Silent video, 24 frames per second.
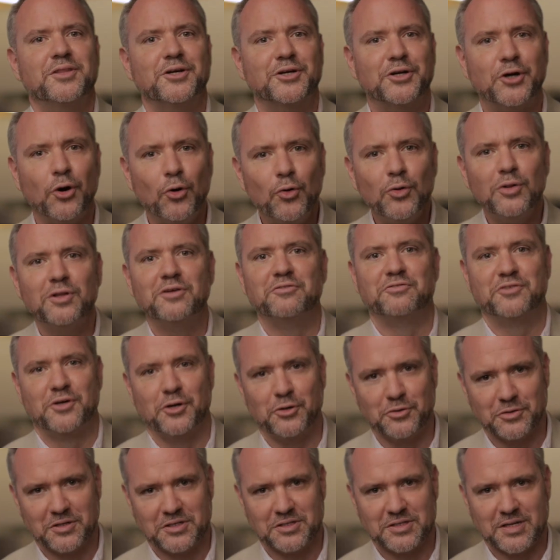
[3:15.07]
The goal of
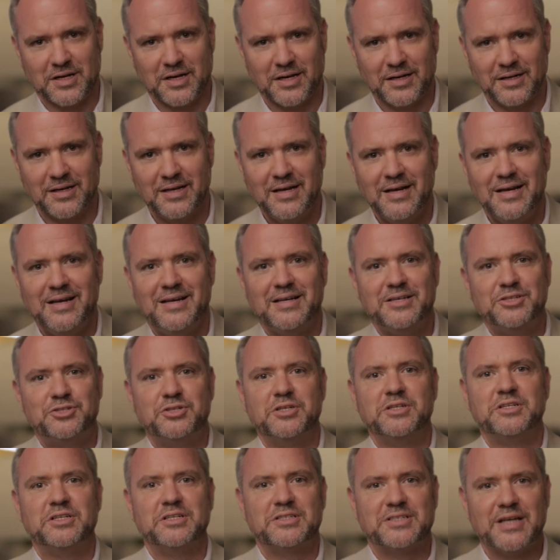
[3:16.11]
co-design is
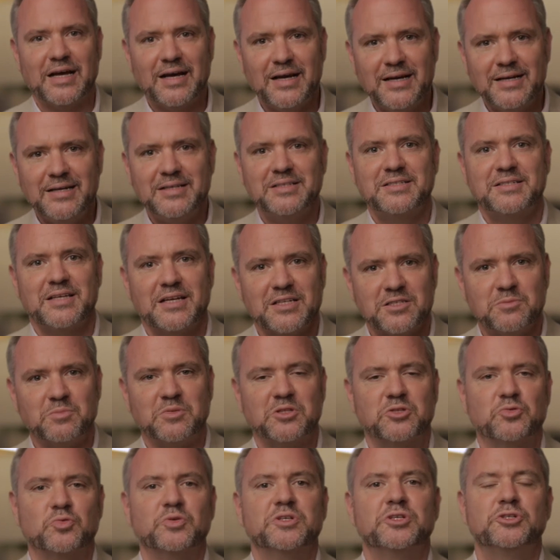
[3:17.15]
to design
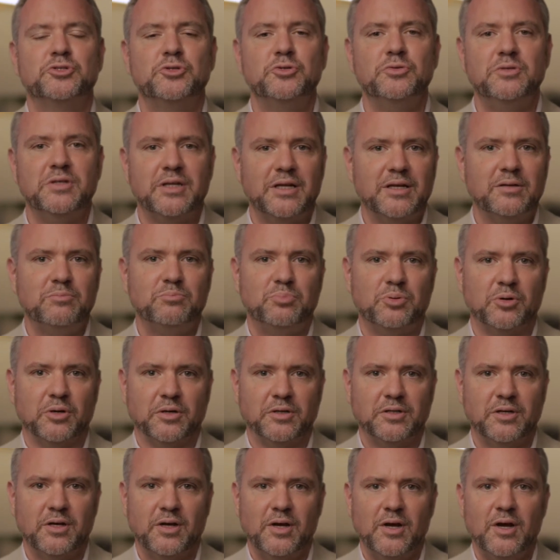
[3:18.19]
assessments with student
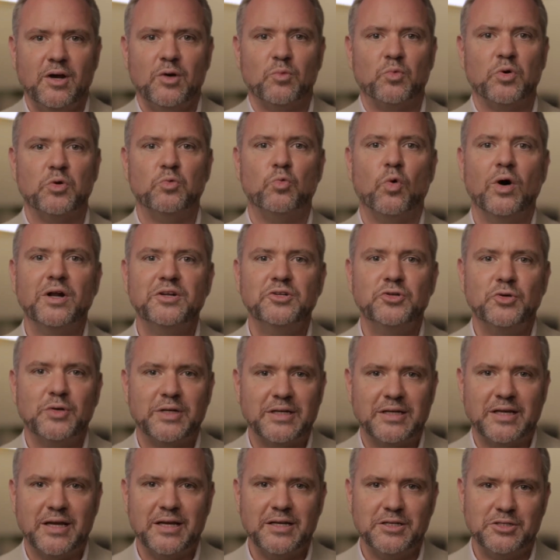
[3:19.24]
input. We want to
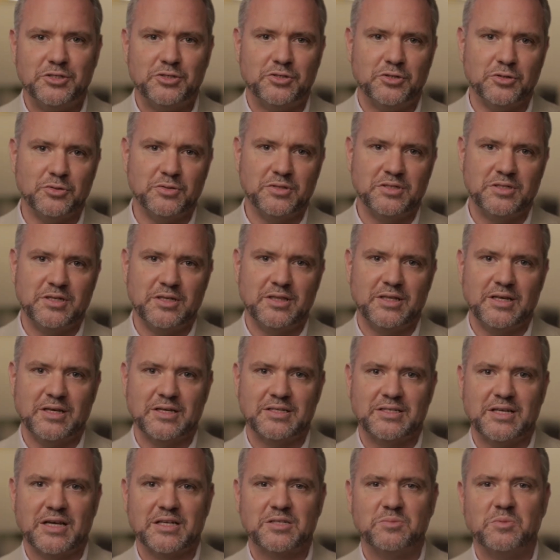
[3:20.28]
engage students in the
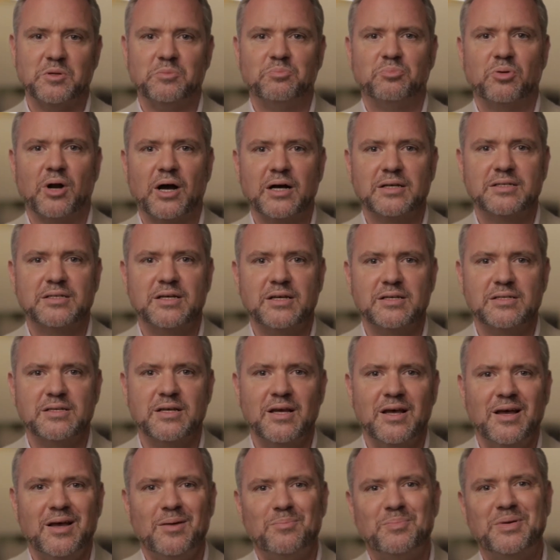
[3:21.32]
assessment process
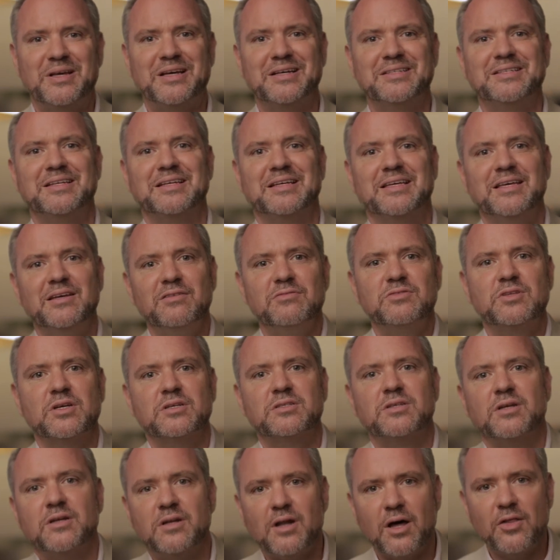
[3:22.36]
because it gives
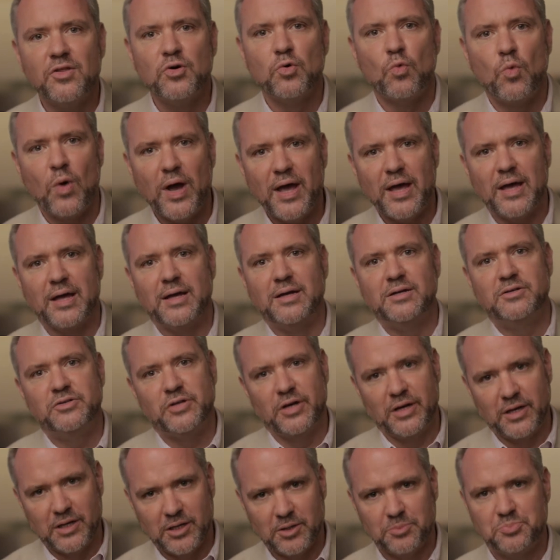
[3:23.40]
us another way
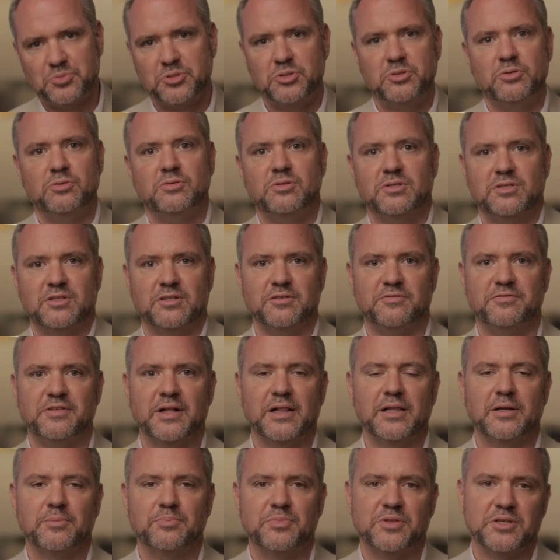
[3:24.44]
to help students
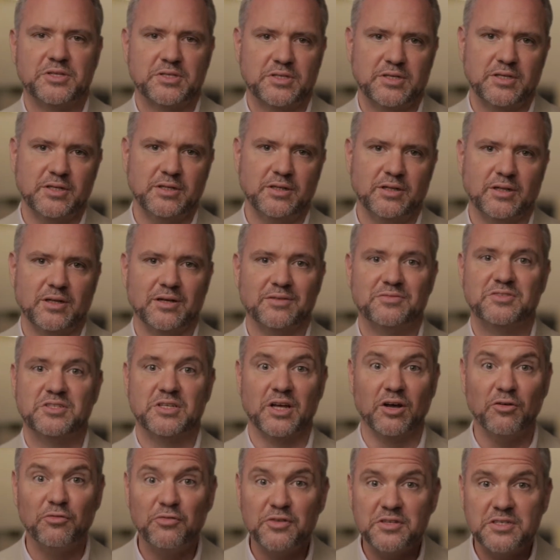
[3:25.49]
develop the skill of
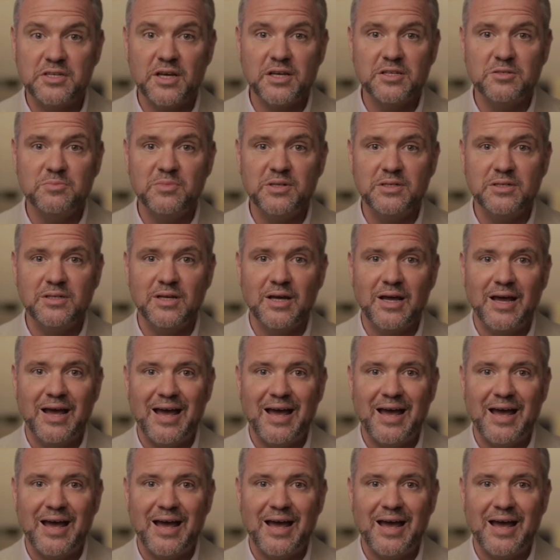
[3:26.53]
self-assessment,